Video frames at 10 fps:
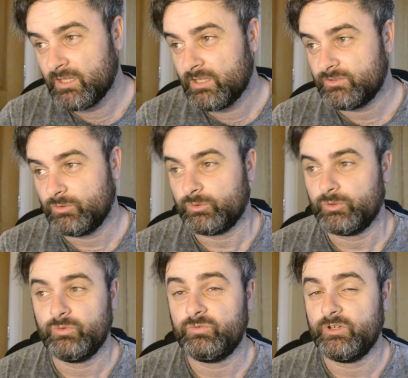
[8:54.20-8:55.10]
So I'm going
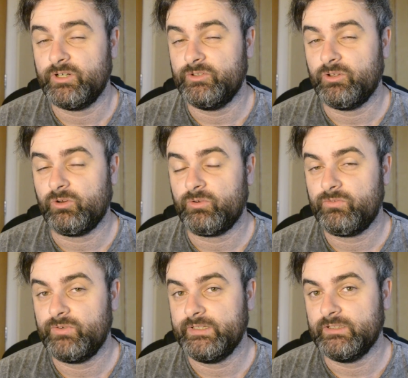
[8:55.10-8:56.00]
to go for another
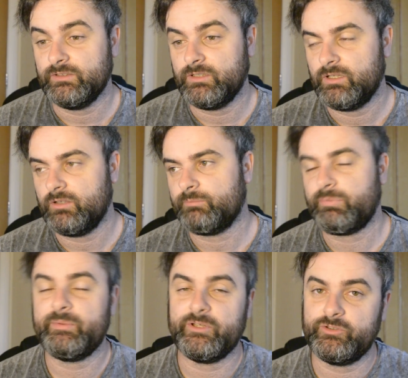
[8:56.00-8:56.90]
3-0.
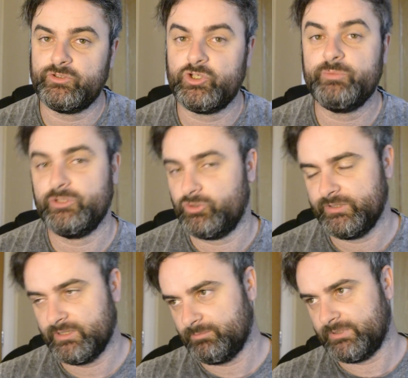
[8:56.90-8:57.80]
Probably could be
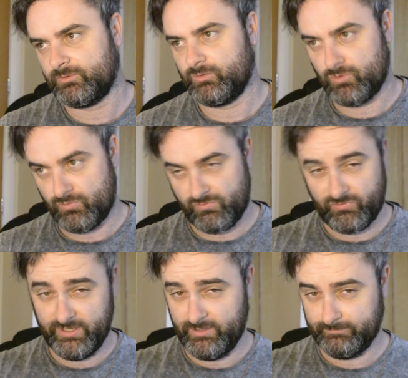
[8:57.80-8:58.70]
2-0, but I'm going to go
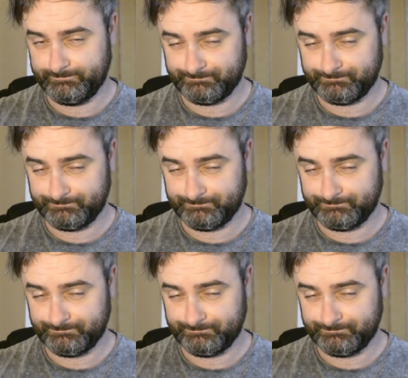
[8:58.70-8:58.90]
for 3-0.